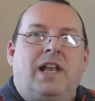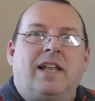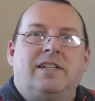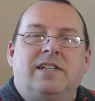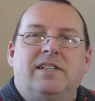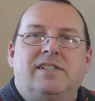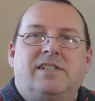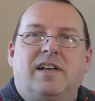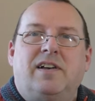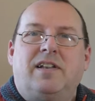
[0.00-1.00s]

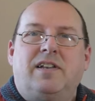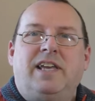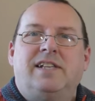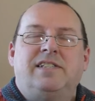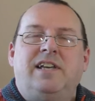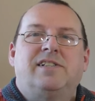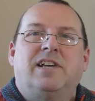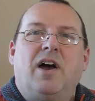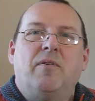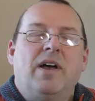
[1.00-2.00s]
landings years and years
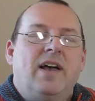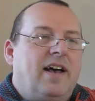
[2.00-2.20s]
ago